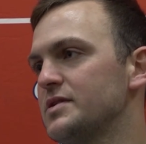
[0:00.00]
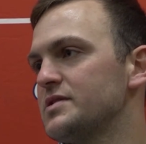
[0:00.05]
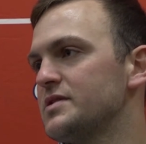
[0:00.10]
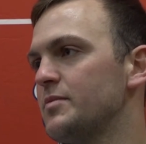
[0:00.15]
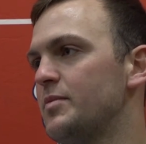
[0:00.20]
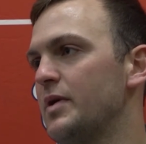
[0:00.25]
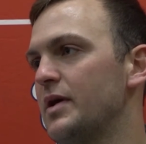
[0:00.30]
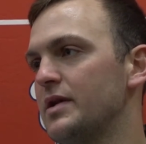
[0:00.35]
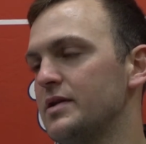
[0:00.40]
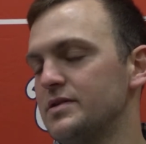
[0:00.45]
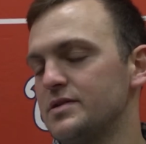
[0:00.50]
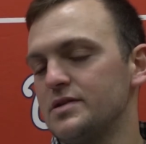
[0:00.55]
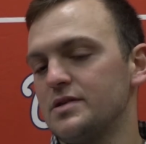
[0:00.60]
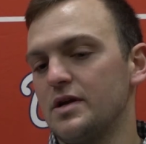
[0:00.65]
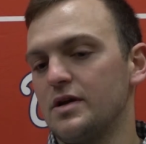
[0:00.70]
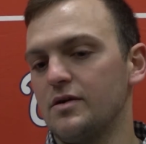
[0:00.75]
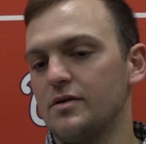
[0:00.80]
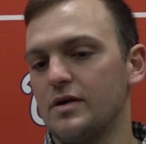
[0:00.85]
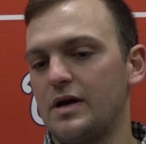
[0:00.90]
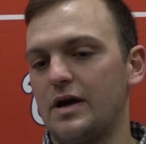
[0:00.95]
depends, you
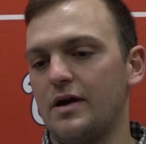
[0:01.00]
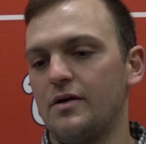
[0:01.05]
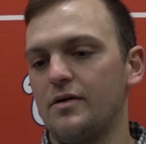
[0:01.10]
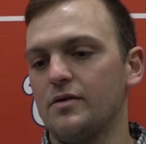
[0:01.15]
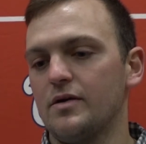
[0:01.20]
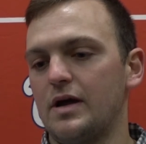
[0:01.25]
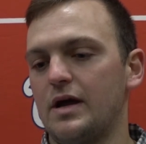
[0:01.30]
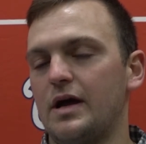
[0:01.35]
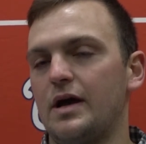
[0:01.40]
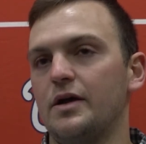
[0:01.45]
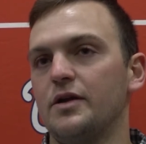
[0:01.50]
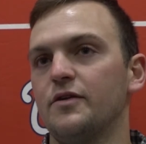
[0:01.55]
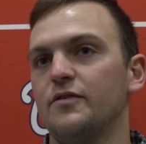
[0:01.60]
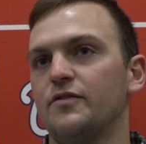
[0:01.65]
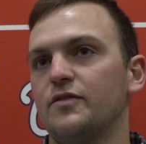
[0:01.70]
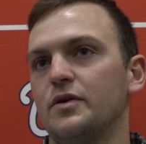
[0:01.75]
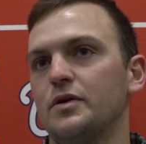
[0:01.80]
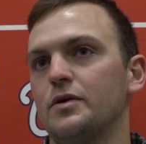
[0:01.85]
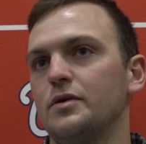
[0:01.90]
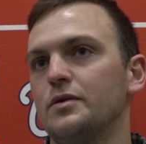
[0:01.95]
know, how you
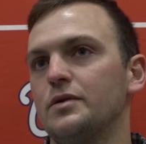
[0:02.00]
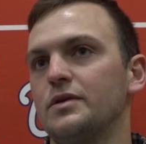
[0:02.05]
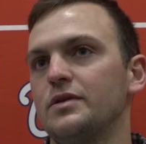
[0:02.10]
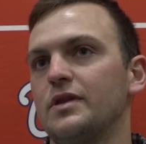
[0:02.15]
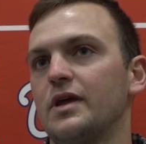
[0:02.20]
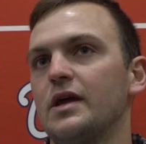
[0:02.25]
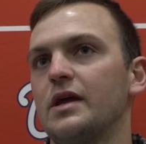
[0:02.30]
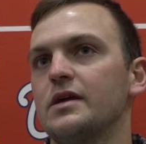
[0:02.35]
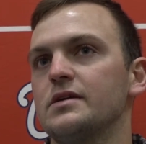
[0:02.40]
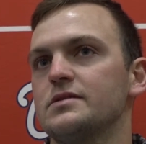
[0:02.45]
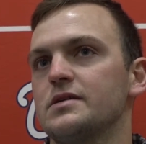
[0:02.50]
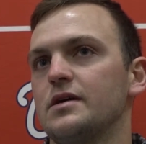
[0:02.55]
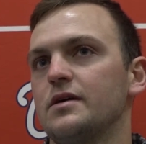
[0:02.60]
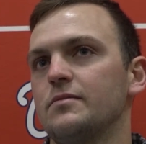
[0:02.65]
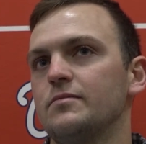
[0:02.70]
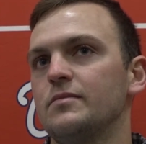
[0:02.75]
feel and things.